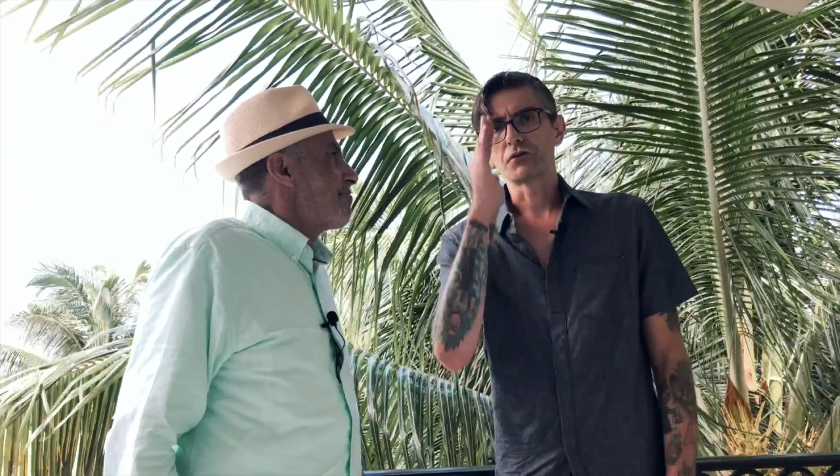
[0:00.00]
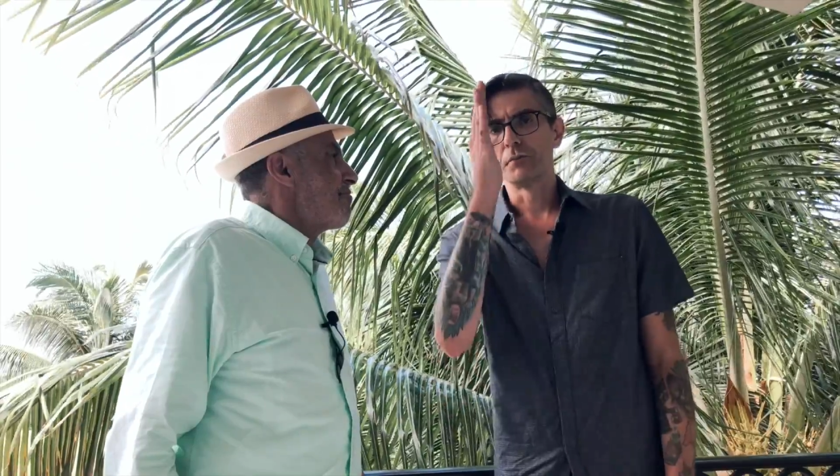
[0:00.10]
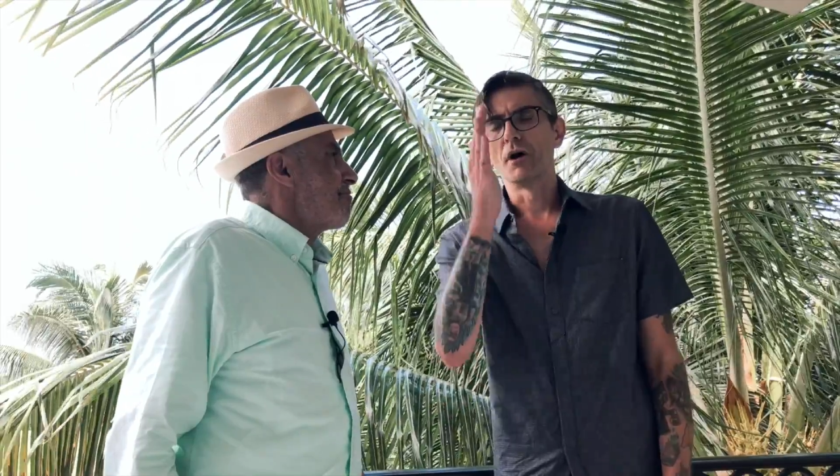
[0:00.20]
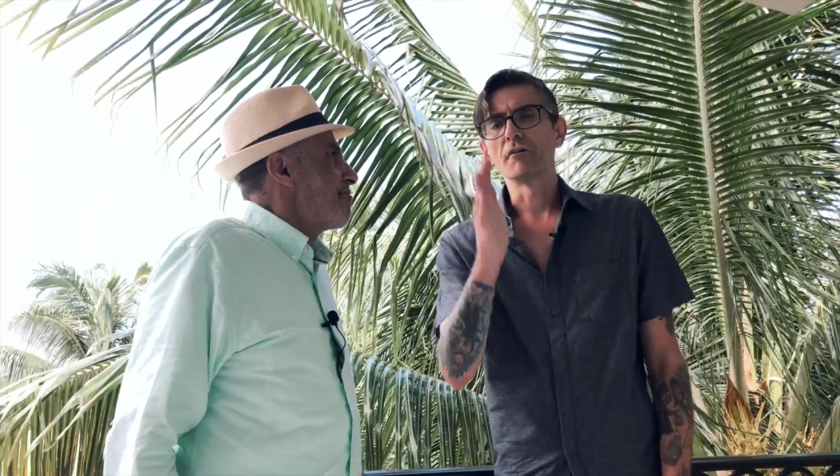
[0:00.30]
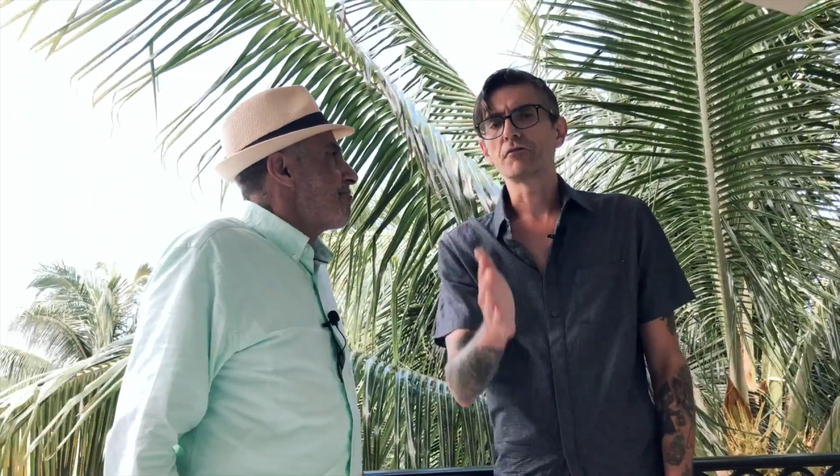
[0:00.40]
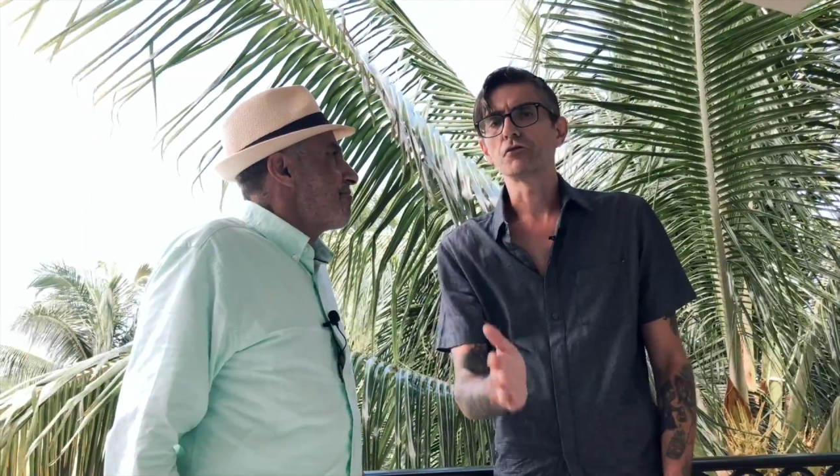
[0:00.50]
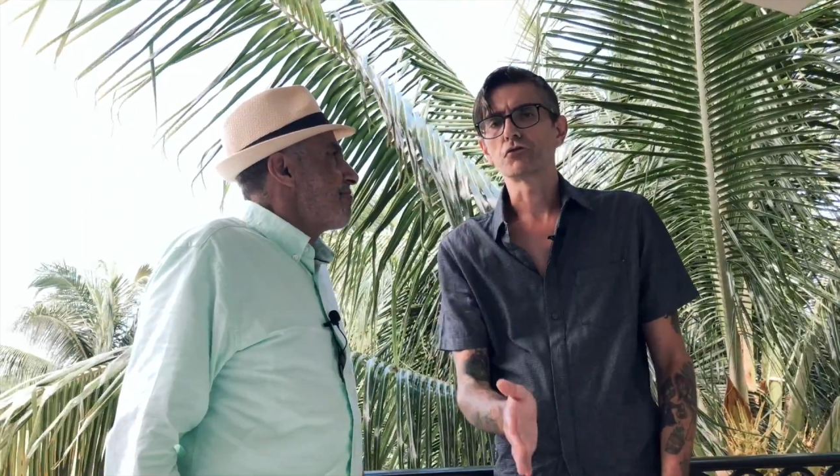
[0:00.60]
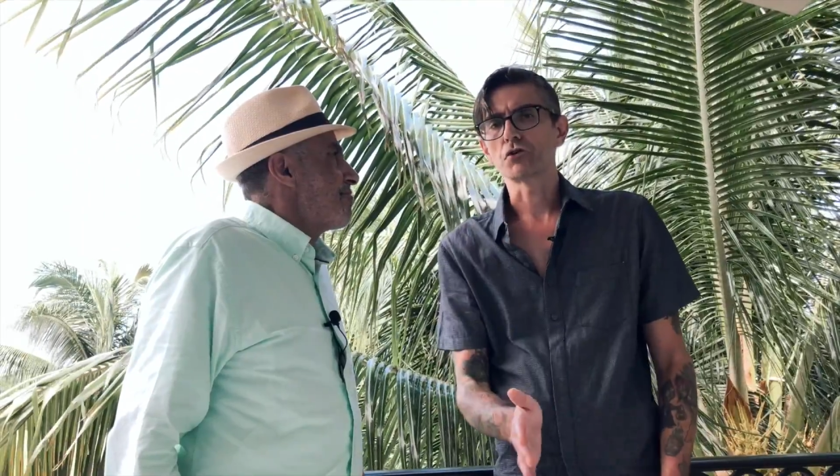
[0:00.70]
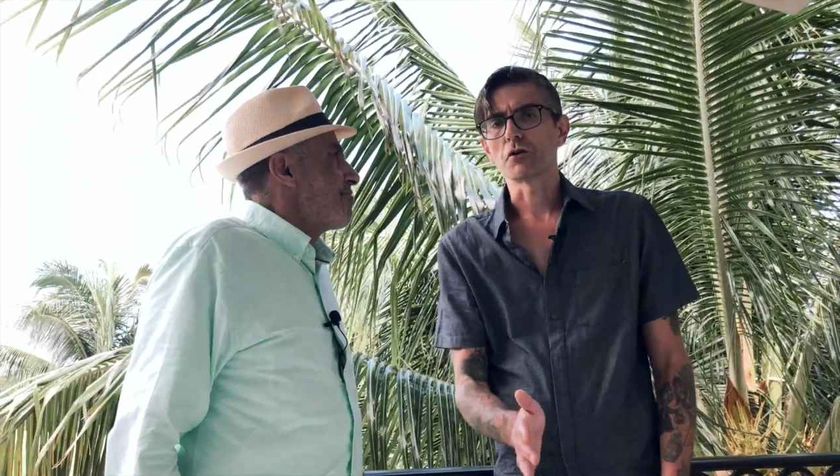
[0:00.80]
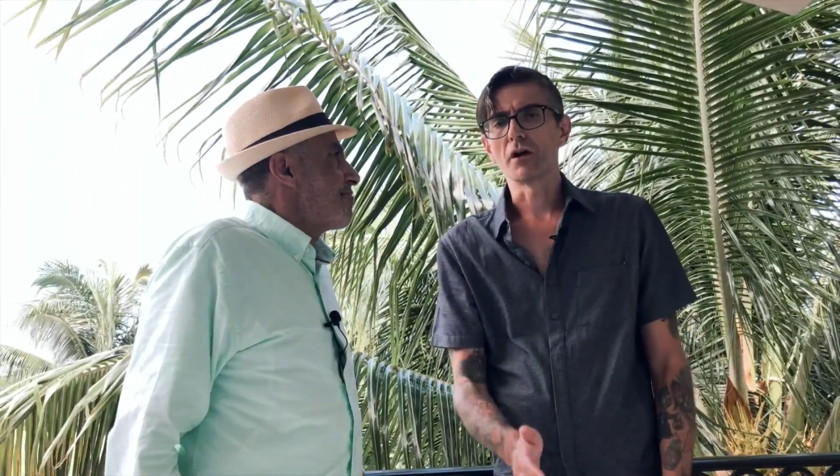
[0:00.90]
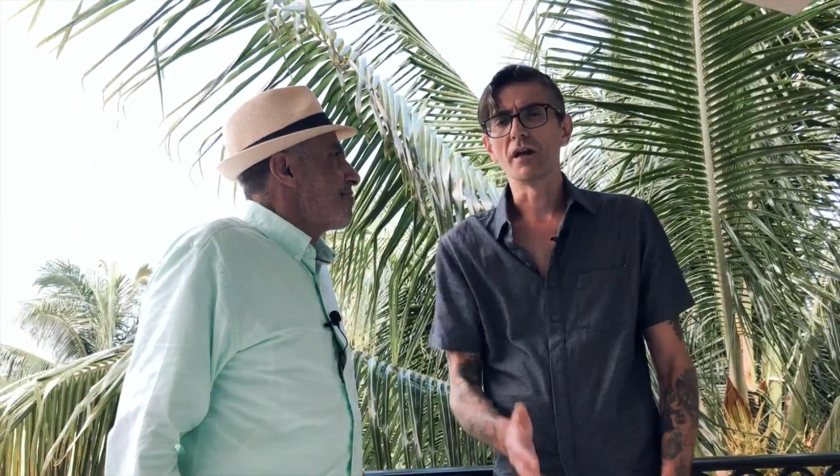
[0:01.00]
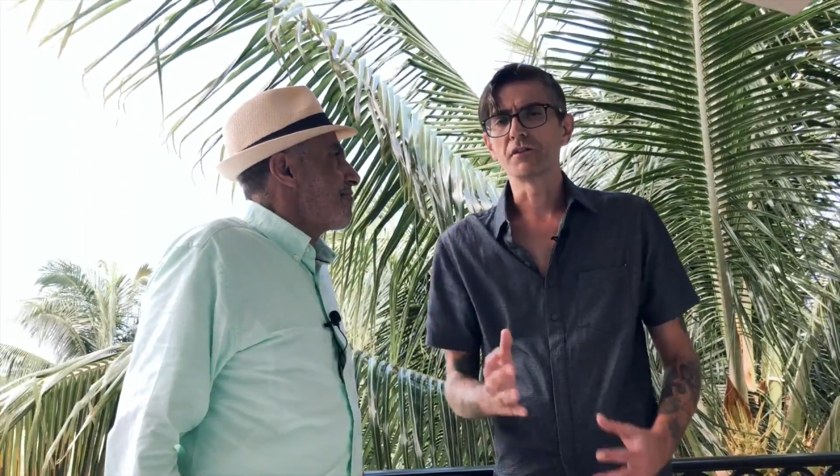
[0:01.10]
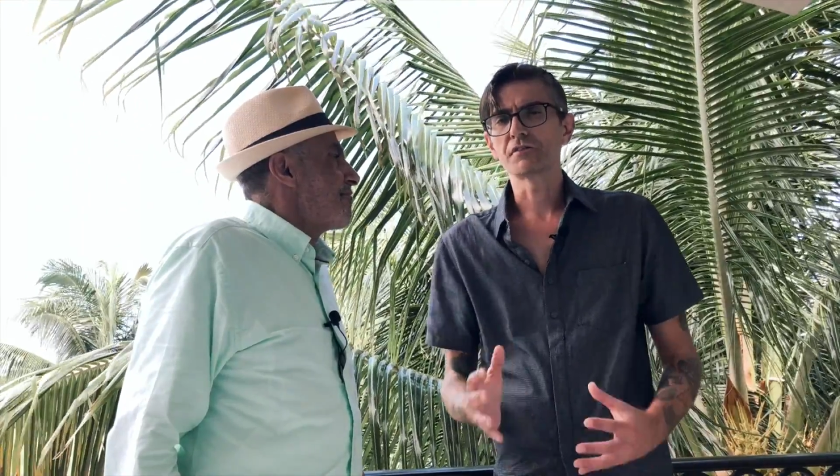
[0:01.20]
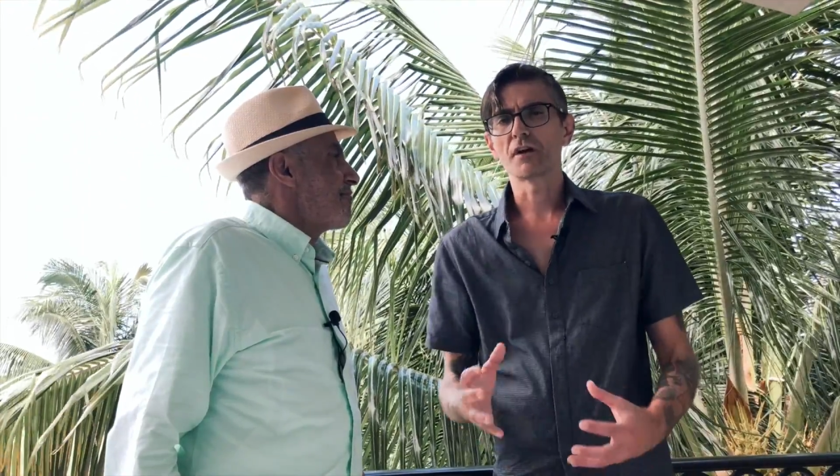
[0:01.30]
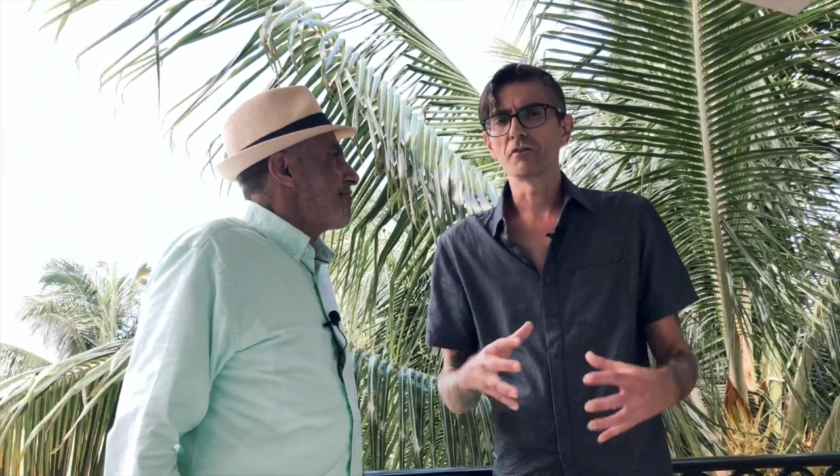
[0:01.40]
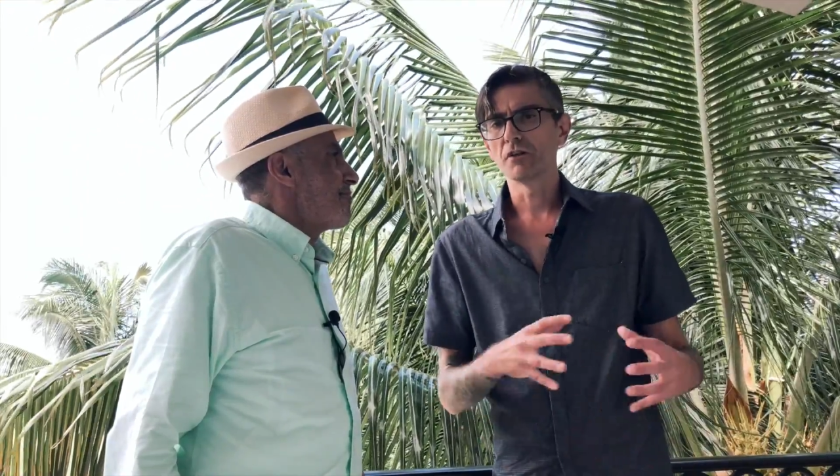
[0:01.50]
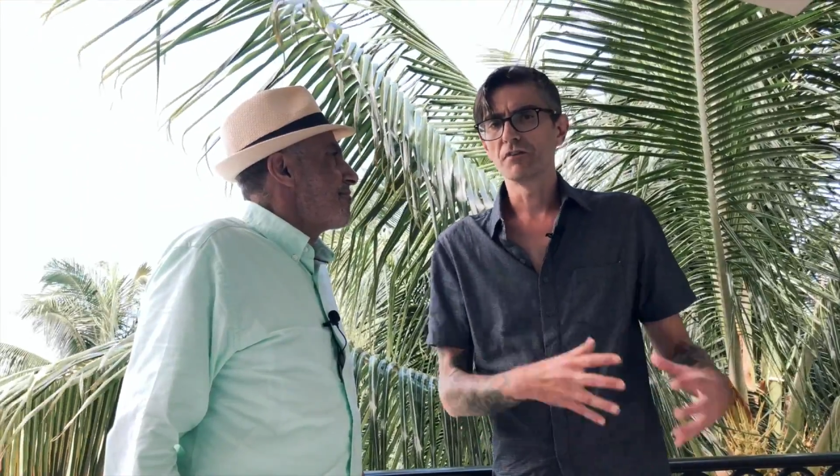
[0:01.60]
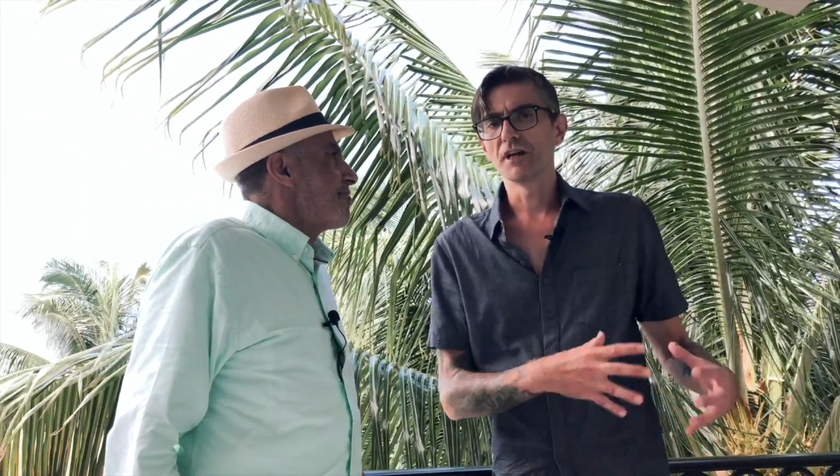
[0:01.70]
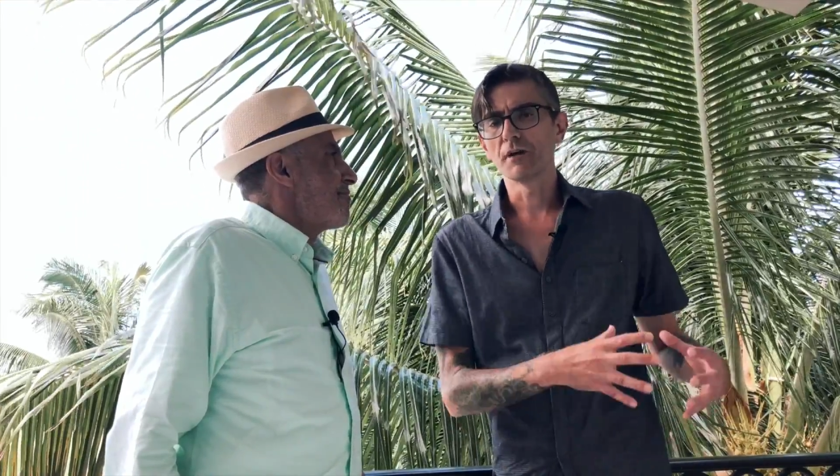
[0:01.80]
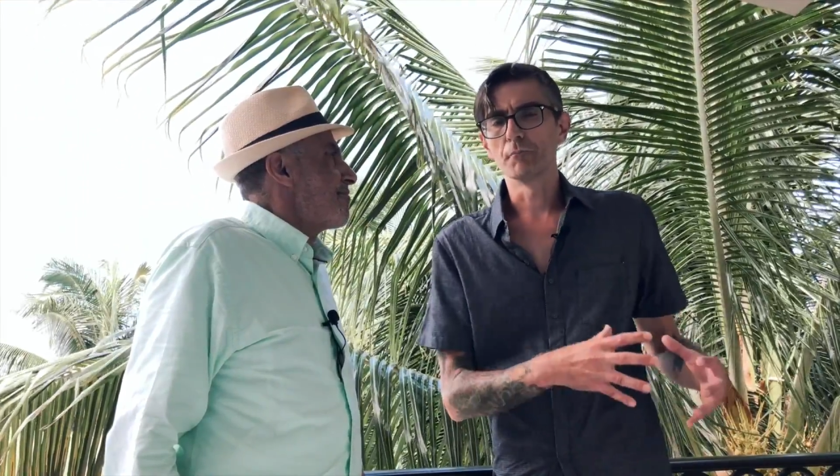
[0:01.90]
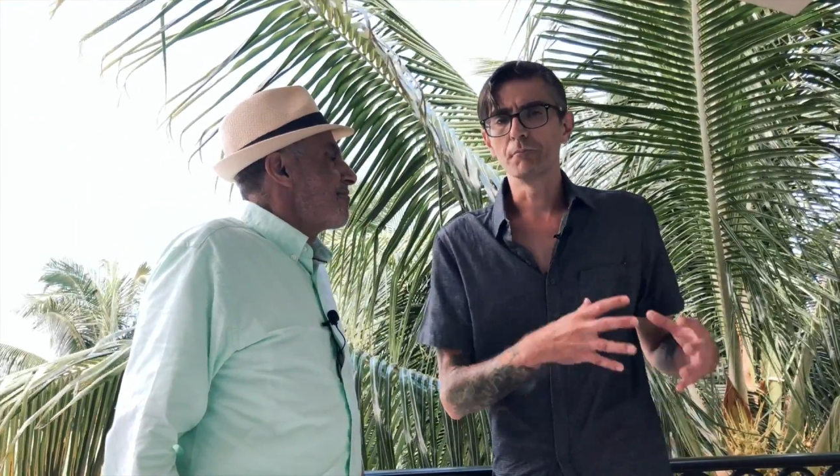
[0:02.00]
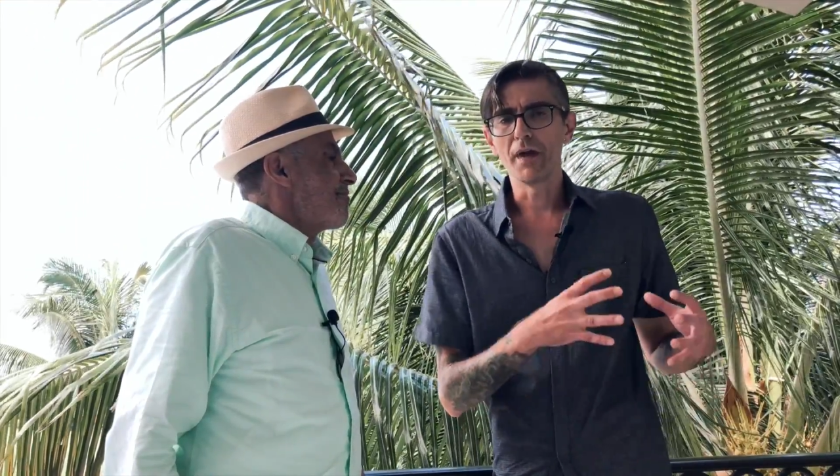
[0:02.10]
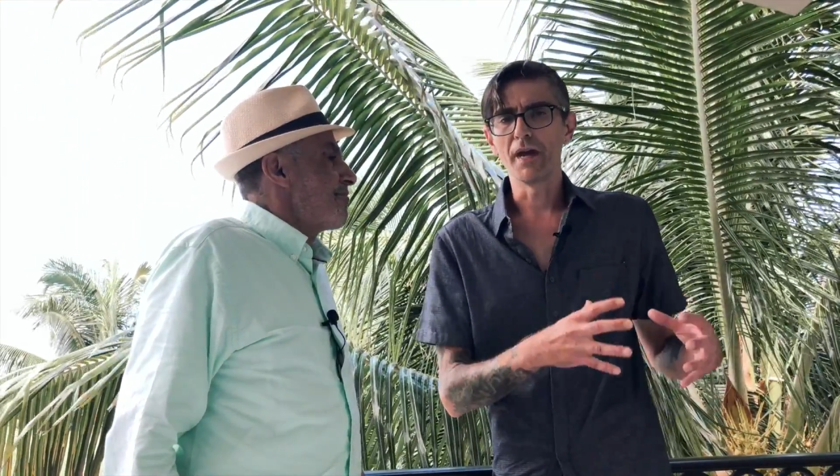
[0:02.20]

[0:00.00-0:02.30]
to my future instead of living